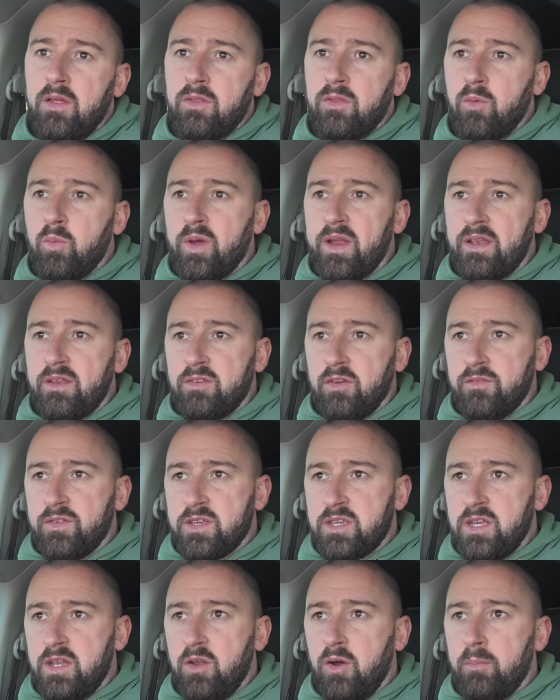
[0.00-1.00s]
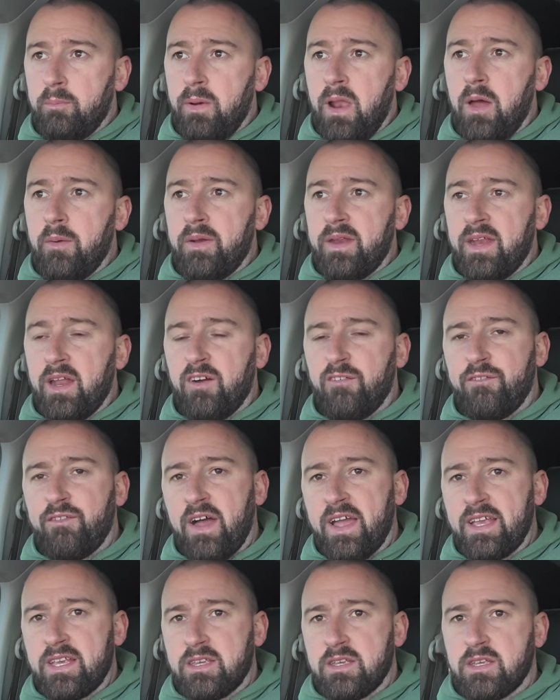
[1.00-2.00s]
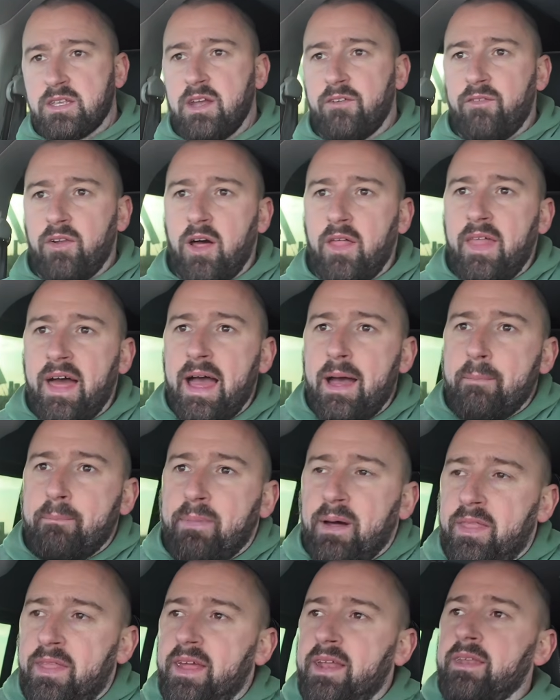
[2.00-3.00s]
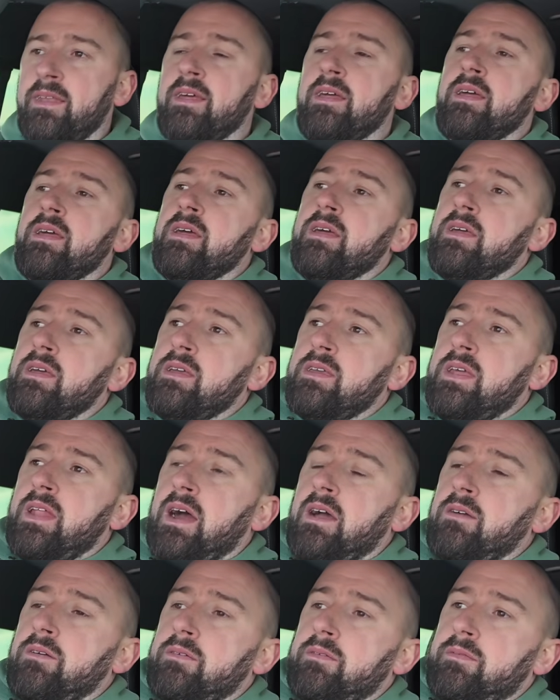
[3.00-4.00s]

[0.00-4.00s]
The wind's obviously not blowing in our face and stuff like that. But then, you know,